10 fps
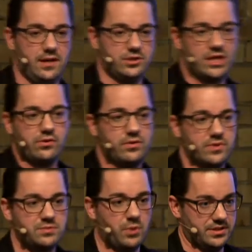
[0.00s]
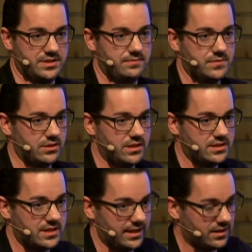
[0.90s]
generally responds. So this
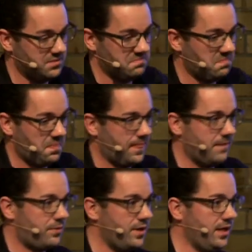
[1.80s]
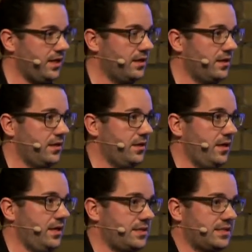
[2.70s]
is like a pretty,
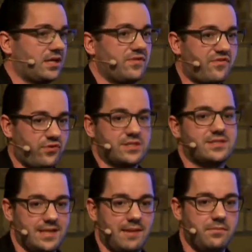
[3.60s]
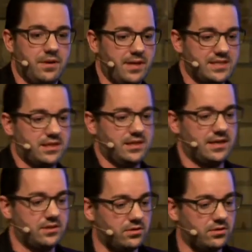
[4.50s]
it's kind of the first number basically that you